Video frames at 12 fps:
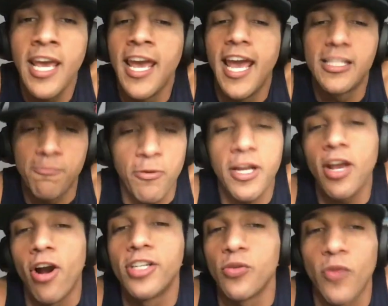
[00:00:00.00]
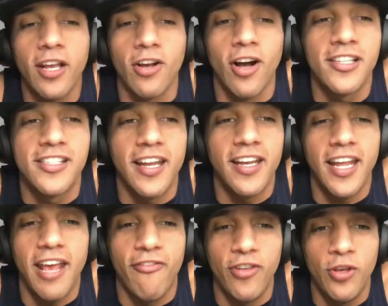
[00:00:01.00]
it's pretty hard to write content
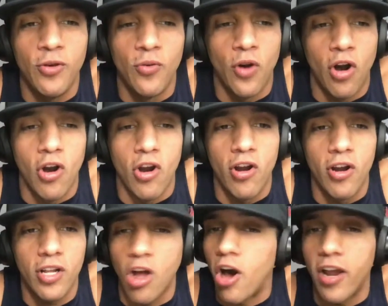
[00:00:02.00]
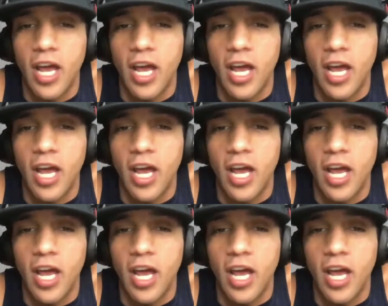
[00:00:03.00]
if you are caught